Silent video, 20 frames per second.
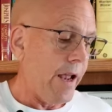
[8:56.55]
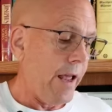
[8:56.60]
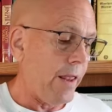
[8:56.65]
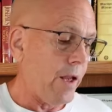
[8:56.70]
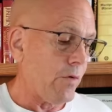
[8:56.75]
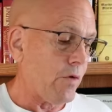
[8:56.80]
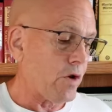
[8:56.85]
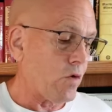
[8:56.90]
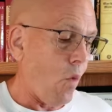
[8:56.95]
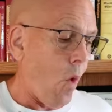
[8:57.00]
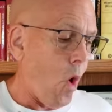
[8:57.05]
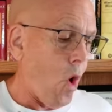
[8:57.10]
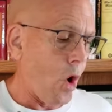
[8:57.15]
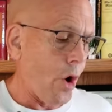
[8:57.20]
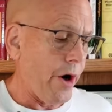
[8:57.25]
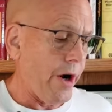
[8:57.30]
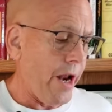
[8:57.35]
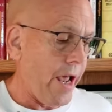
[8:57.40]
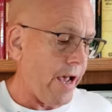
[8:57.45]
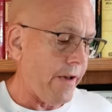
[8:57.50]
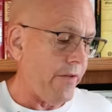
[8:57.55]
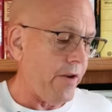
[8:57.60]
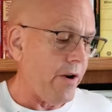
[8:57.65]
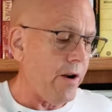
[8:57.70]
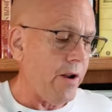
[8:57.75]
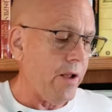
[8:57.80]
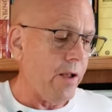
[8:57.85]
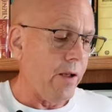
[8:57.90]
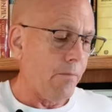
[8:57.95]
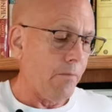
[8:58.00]
And there was war in
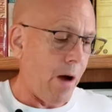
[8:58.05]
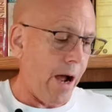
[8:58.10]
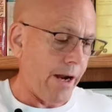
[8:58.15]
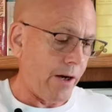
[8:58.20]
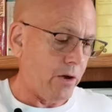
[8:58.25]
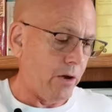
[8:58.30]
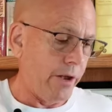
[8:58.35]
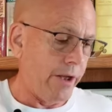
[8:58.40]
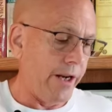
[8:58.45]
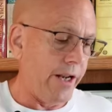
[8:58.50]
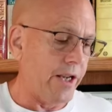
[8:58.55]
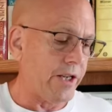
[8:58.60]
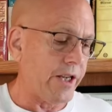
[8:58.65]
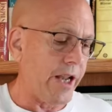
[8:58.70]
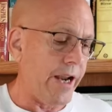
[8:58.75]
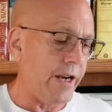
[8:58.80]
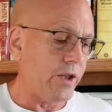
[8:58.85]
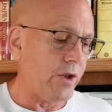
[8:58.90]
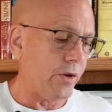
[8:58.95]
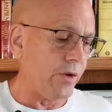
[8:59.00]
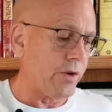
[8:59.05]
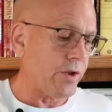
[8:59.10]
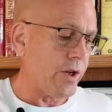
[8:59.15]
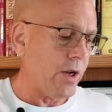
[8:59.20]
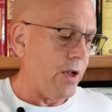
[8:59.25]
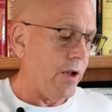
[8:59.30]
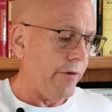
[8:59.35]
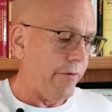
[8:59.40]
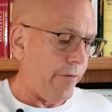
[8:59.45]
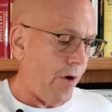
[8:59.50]
heaven. Michael and his
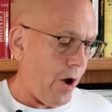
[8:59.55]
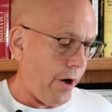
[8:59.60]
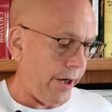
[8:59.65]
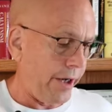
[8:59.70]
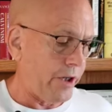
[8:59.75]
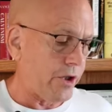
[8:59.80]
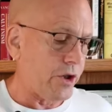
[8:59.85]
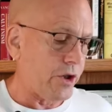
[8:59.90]
angels fought